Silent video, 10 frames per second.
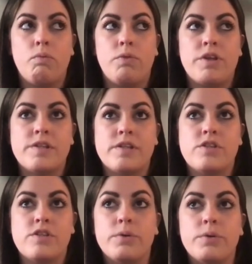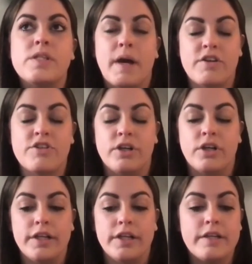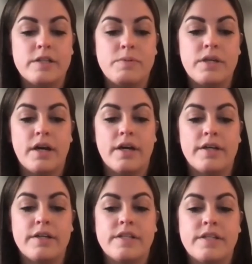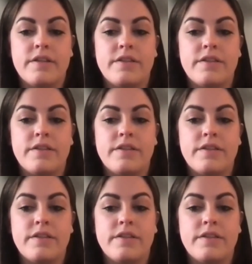this is so special is because